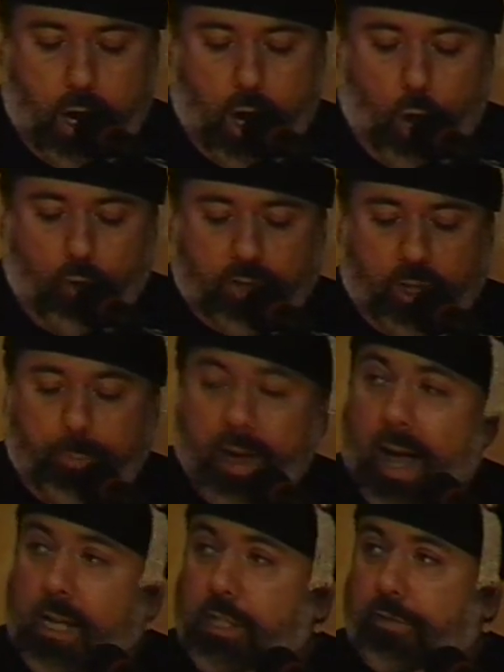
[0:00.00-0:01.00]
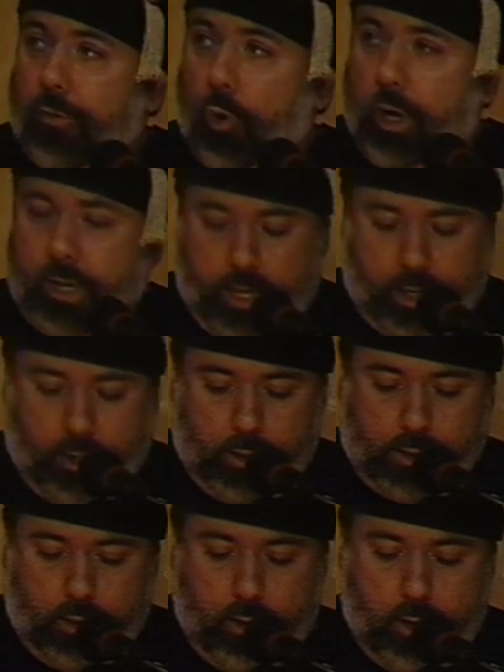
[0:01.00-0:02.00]
Over the past 4 years,
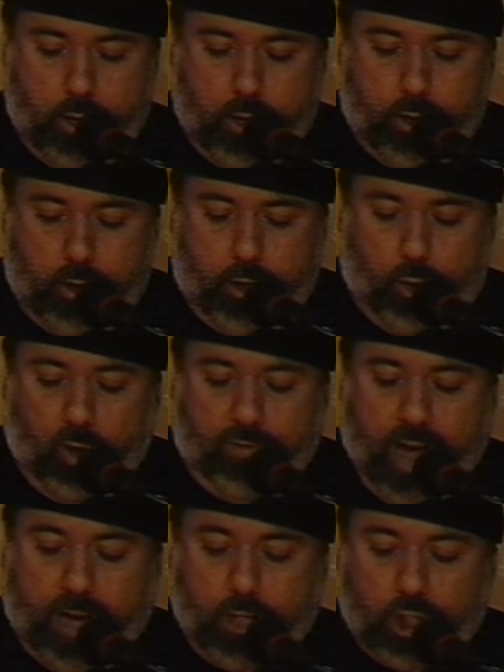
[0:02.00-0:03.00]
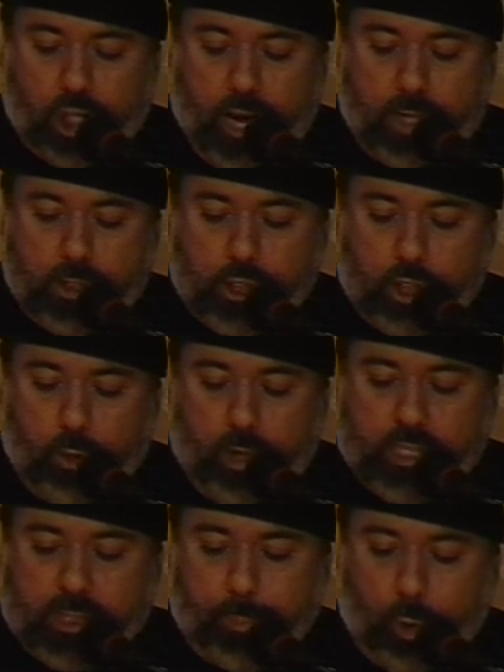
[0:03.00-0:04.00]
you have had a chance to
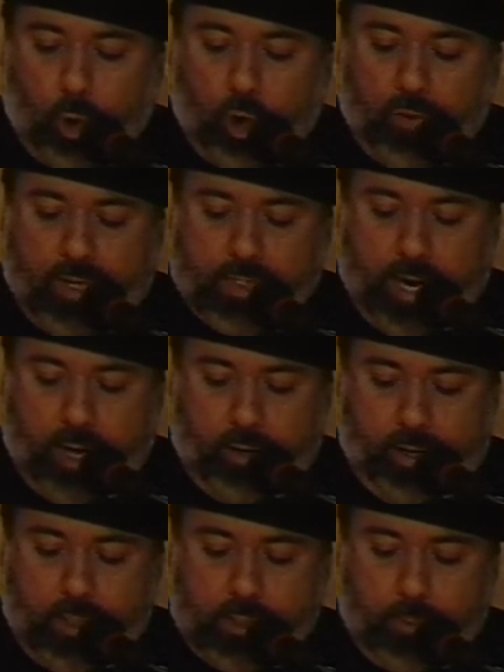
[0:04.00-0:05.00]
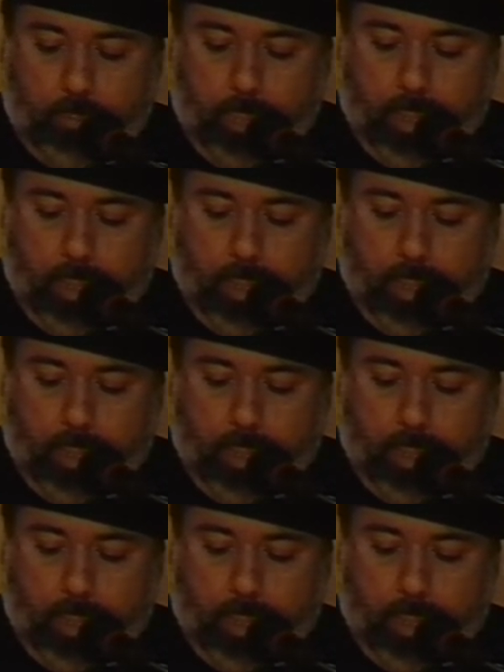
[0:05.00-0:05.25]
explore these areas